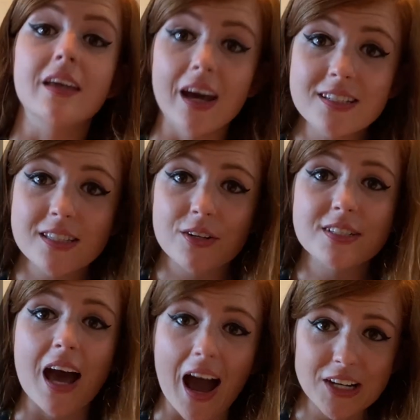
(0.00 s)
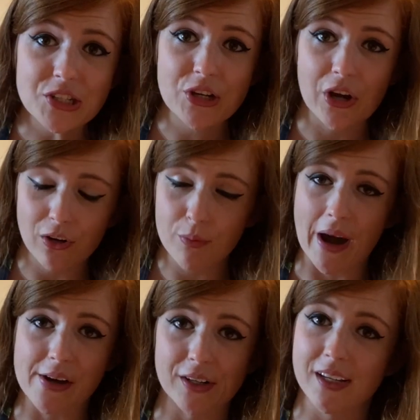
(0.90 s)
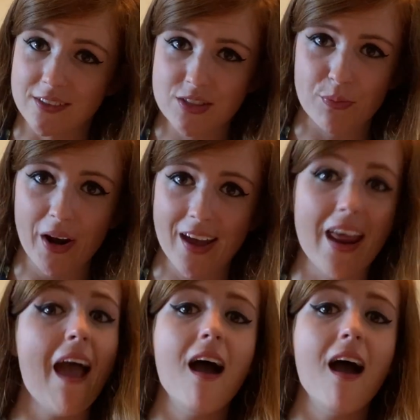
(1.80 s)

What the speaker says: Yes, there is actually cocoa powder in this bread.